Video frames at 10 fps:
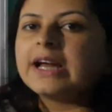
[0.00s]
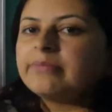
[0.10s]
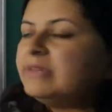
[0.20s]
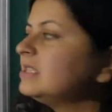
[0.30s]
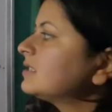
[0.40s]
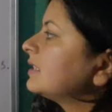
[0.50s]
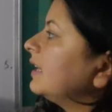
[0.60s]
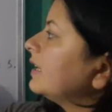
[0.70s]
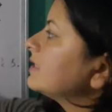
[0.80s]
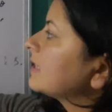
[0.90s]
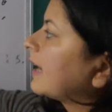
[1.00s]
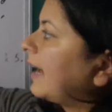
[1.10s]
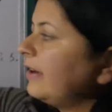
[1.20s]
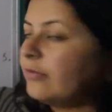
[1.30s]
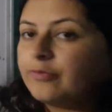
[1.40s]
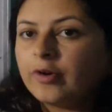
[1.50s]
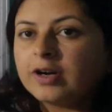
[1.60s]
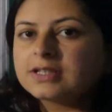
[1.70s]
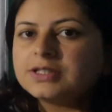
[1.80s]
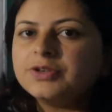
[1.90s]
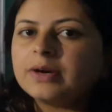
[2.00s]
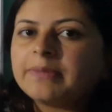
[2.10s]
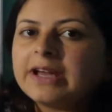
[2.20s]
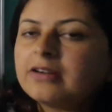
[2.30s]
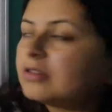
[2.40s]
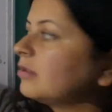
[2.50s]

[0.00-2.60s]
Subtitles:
that means kick is a kind of force you apply on the